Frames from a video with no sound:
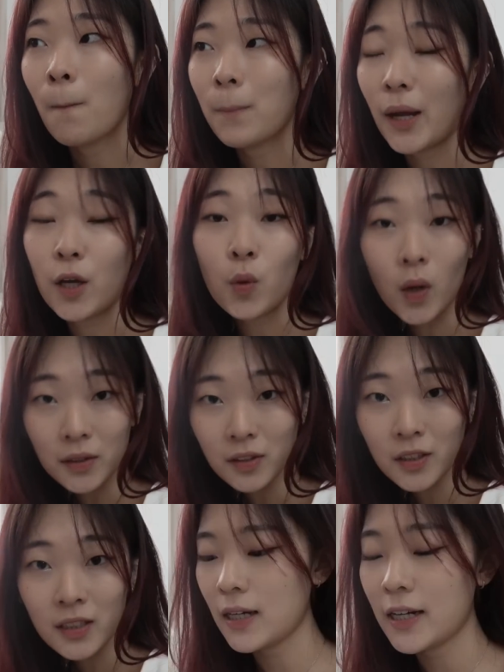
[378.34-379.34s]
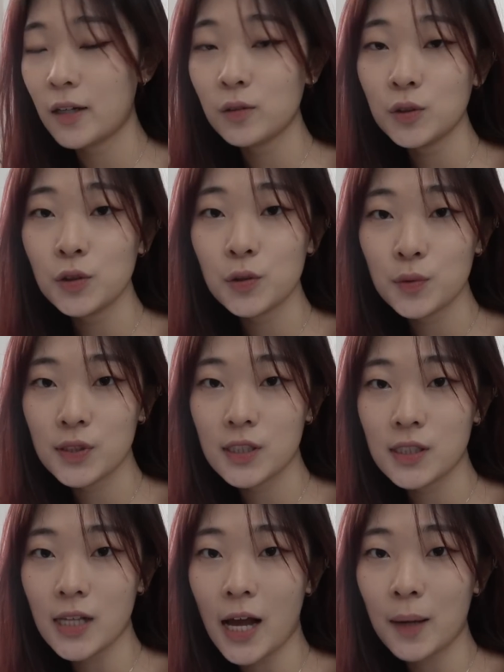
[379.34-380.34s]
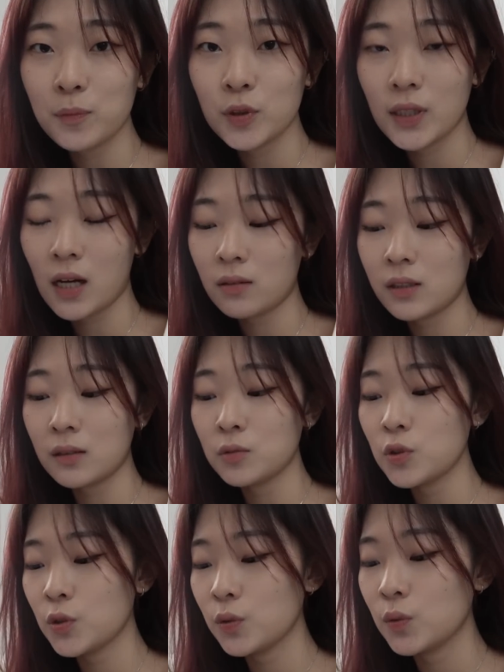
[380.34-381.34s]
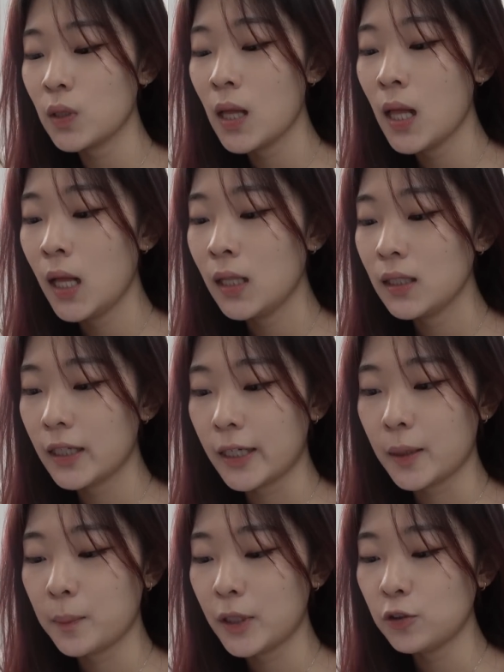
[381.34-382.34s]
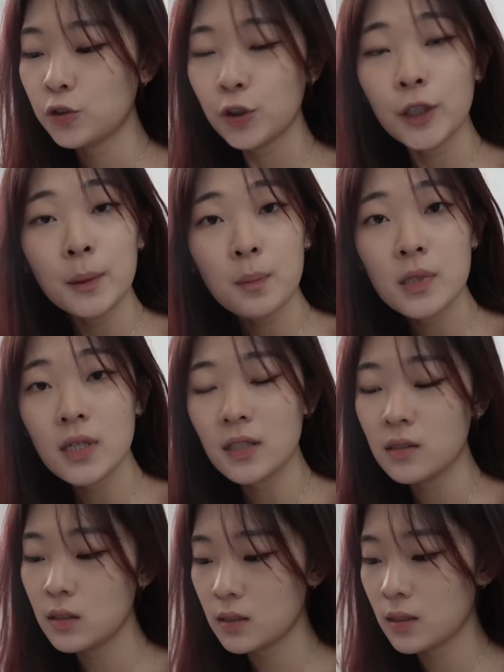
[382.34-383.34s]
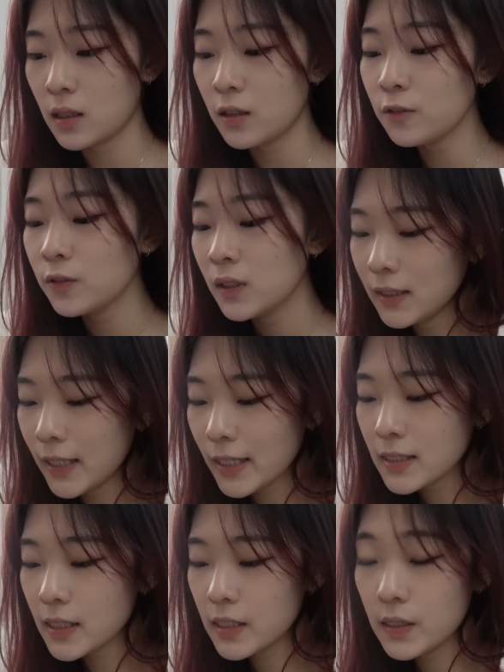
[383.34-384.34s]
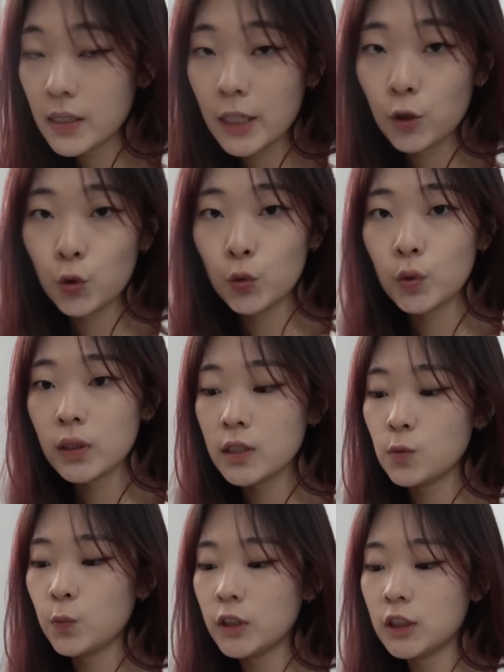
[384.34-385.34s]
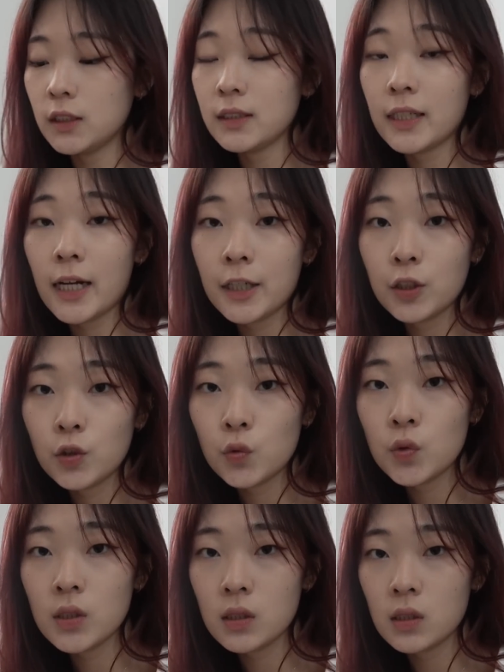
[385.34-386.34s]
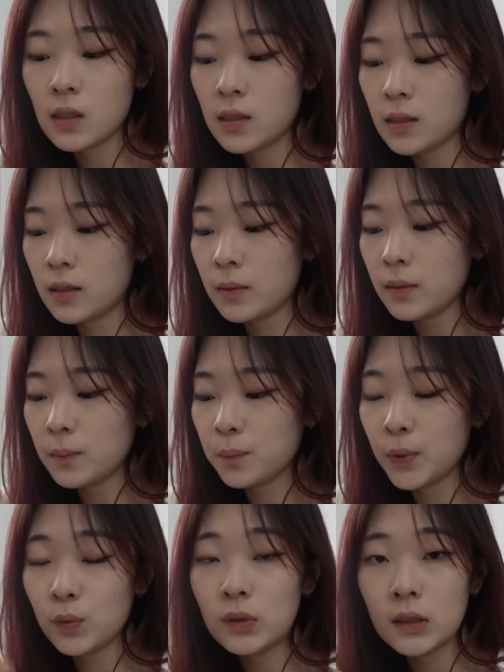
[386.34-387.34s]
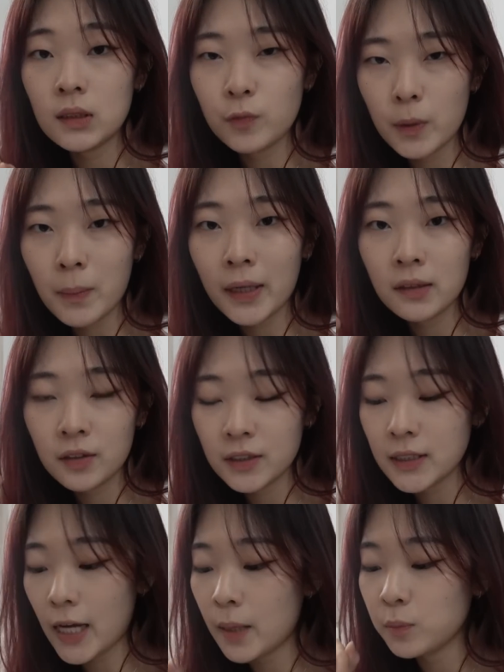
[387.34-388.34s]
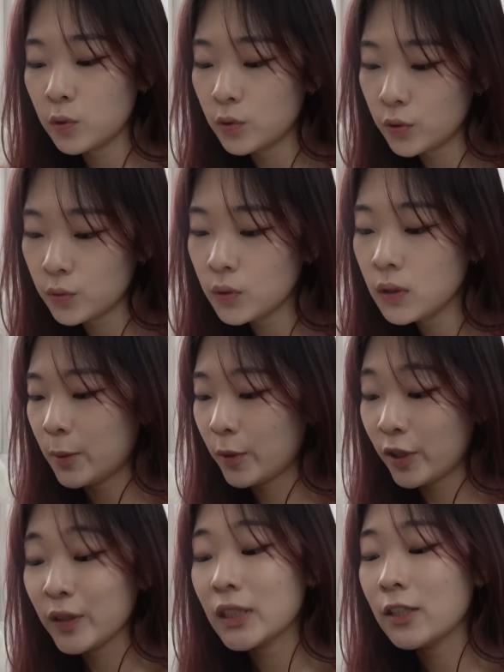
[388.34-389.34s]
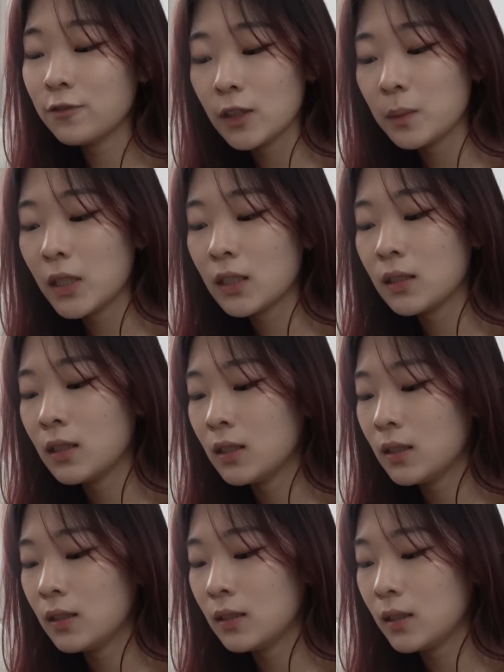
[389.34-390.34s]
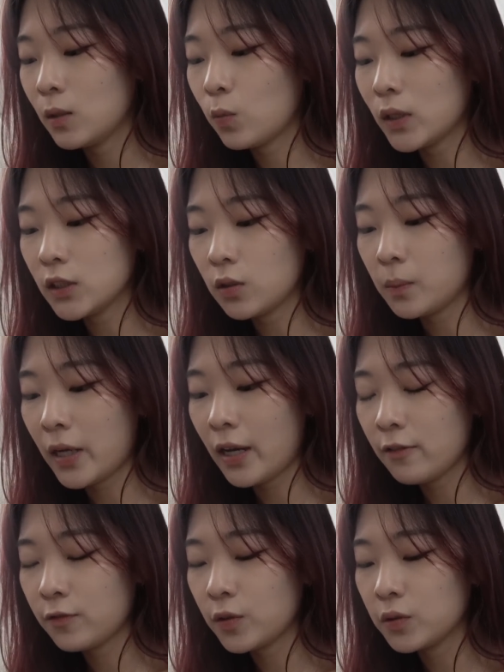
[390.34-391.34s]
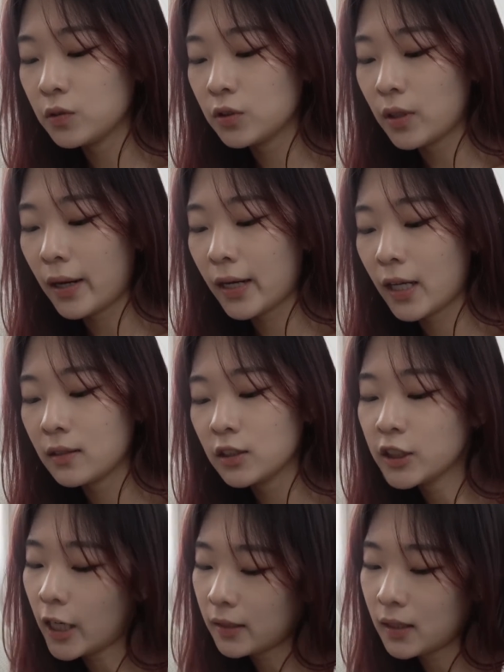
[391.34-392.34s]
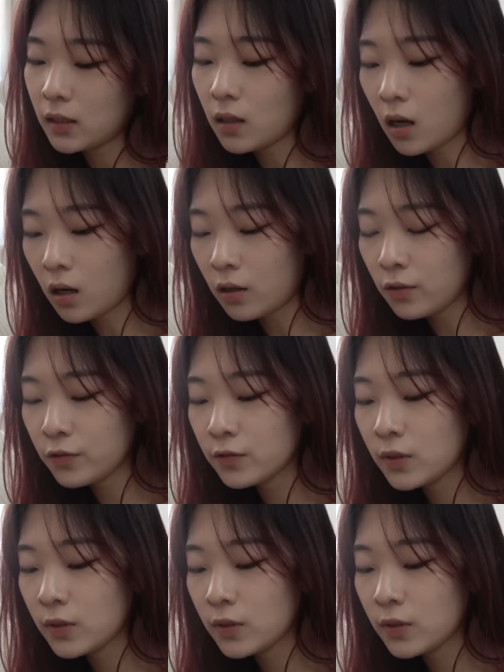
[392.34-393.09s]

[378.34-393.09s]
by quarter, and I also use this app to count down to like my trips and stuff. Next is a to-do list widget that I use the built-in reminders app to do. I'm currently filming the what's on my iPhone, so I can check that off.